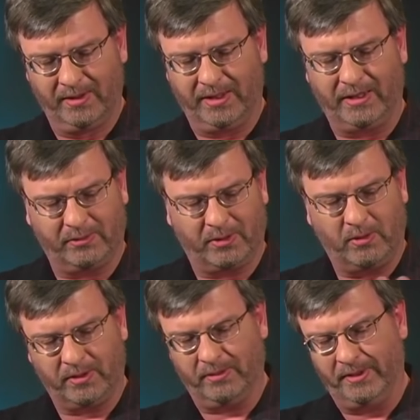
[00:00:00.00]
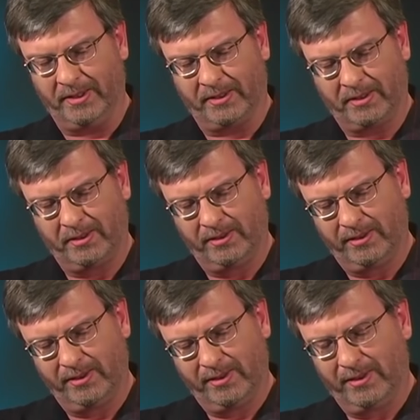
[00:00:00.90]
As he's holding me, his,
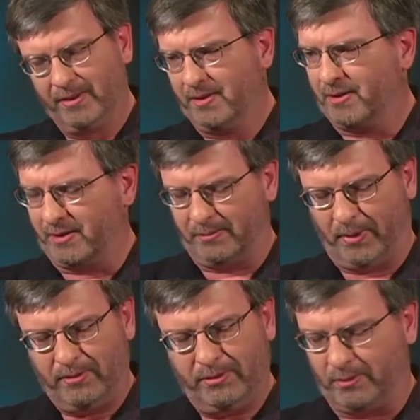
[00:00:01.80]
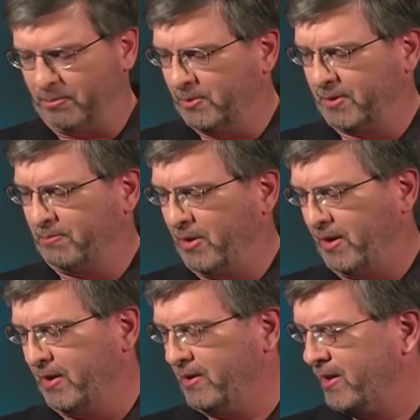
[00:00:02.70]
his bones are pulled
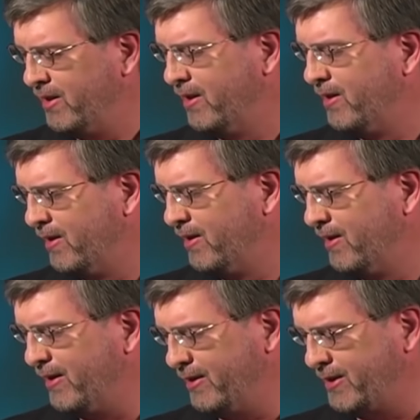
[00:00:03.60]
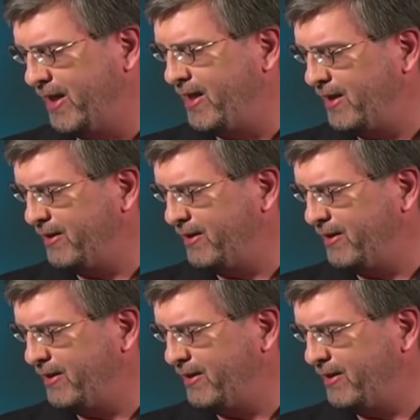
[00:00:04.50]
apart. He's saying, "I,